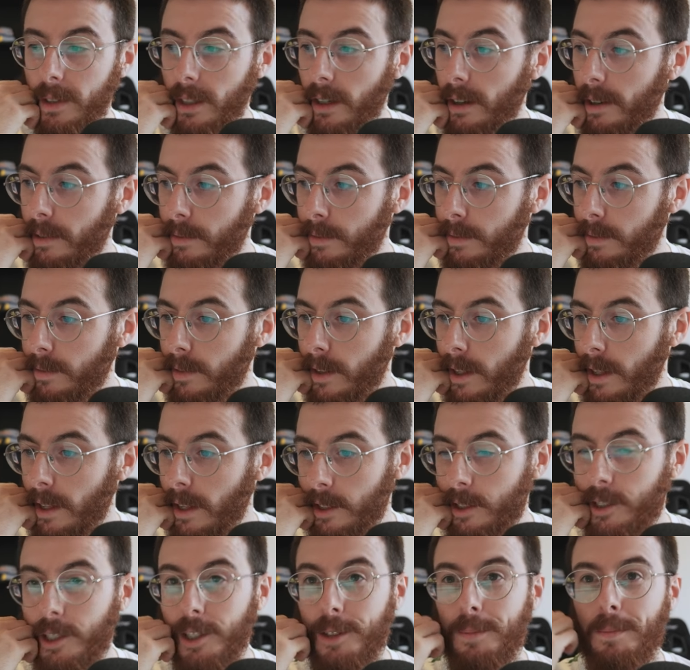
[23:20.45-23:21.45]
You know,
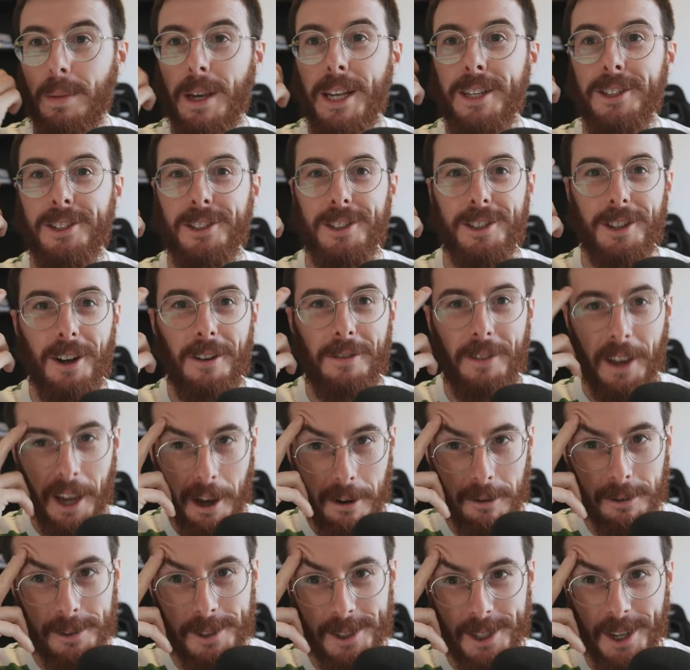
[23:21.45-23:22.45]
it's just pinched it off
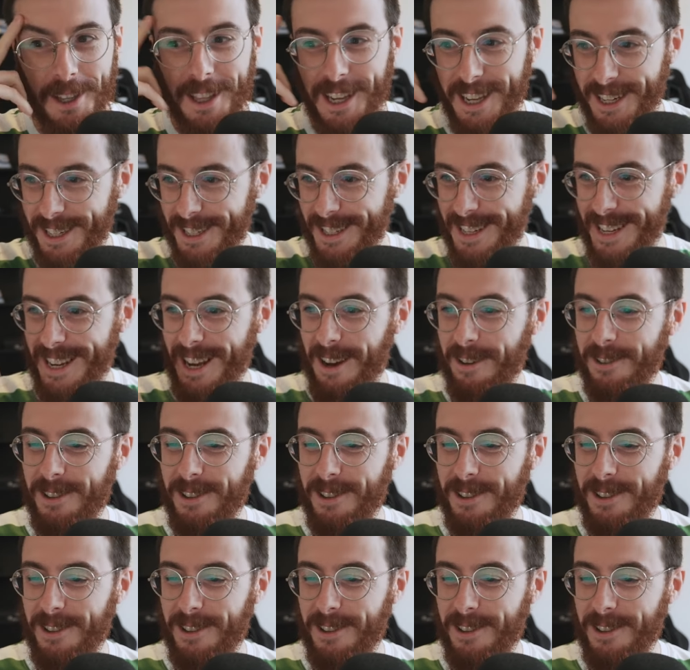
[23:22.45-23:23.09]
Kelso there, didn't he?